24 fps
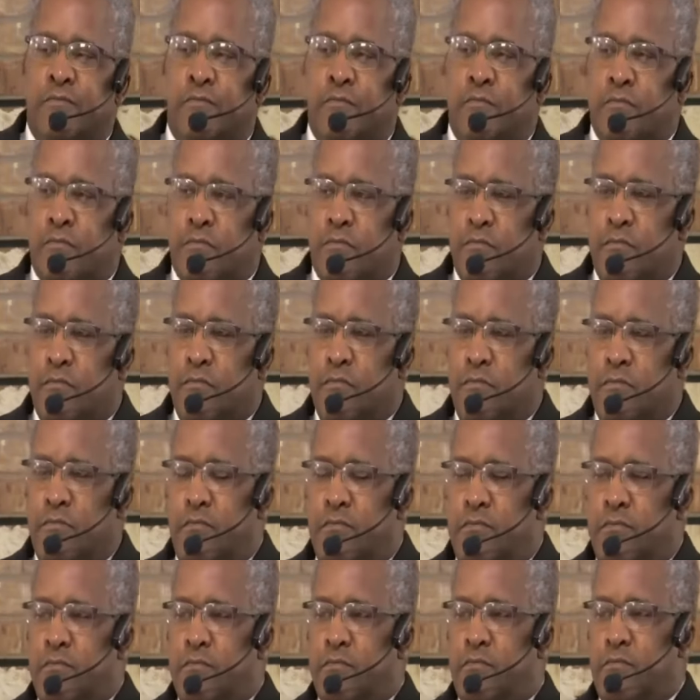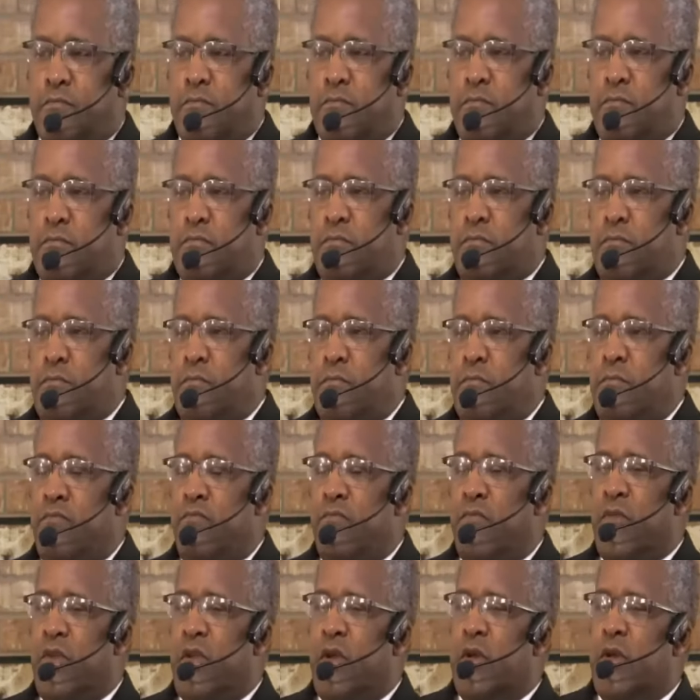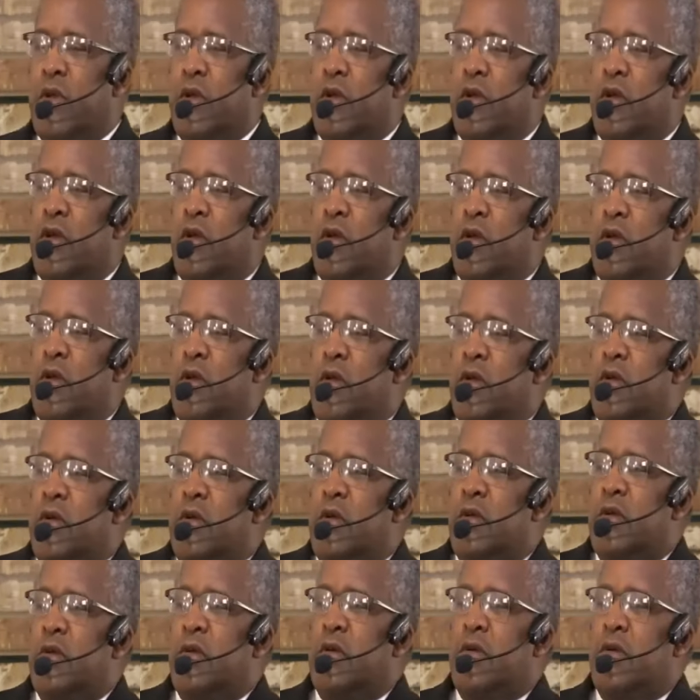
(no one is talking)